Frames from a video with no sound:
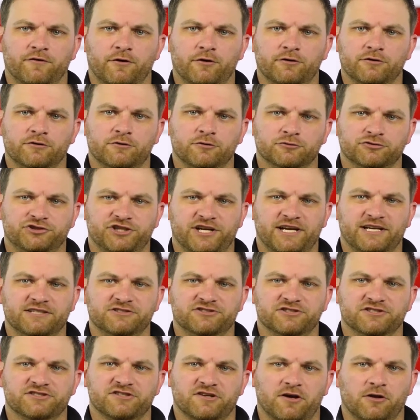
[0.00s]
vertical
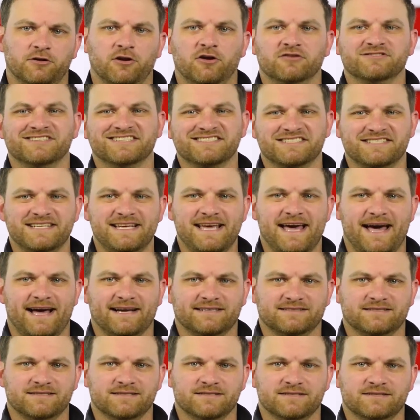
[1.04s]
changes along the
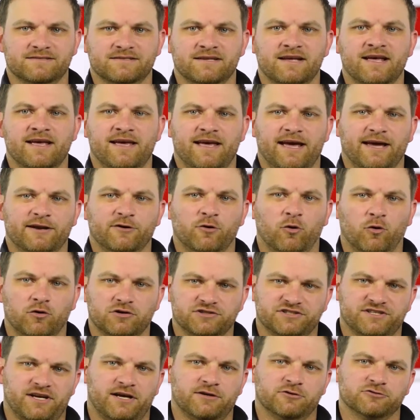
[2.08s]
z-axis and
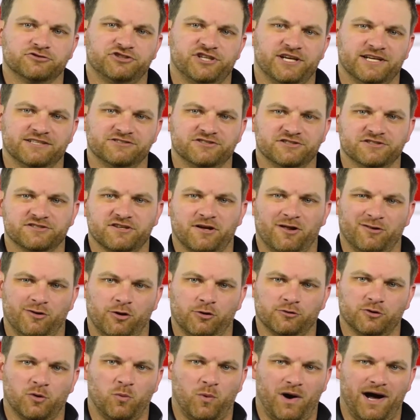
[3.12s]
horizontal changes along
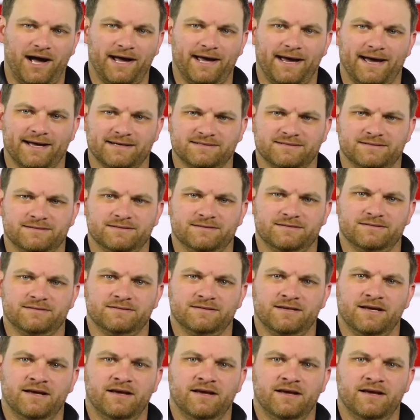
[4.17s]
the y-axis.